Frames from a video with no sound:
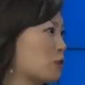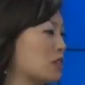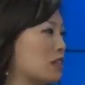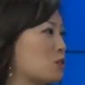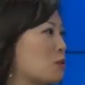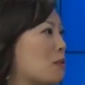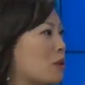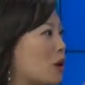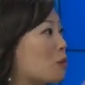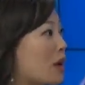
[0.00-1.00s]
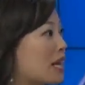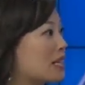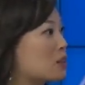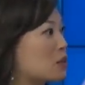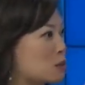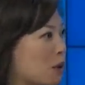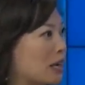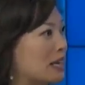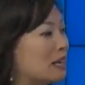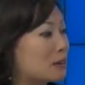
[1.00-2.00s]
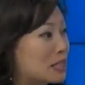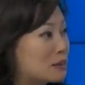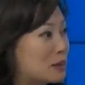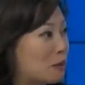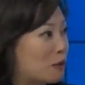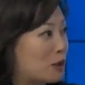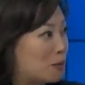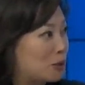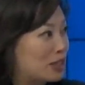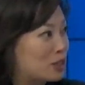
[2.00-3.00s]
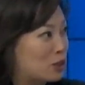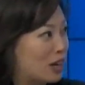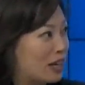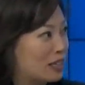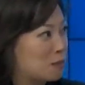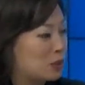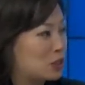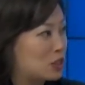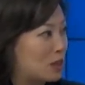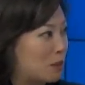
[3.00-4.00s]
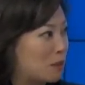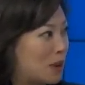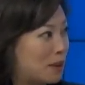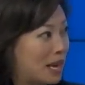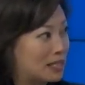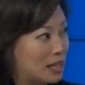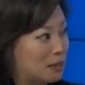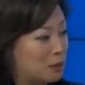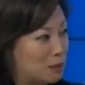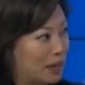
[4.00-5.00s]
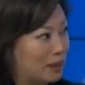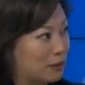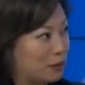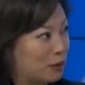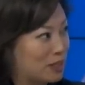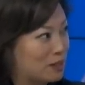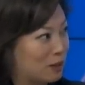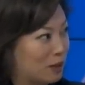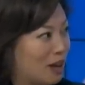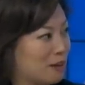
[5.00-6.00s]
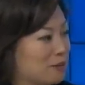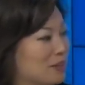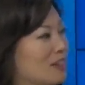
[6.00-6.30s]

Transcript: kids, or maybe they're not ready, so this probably gets them over the bridge, right? Mm-hmm. Bridges mm -hmm. them maybe mm -hmm. as mm-hmm. they prepare for the rest of their life. Mm -hmm.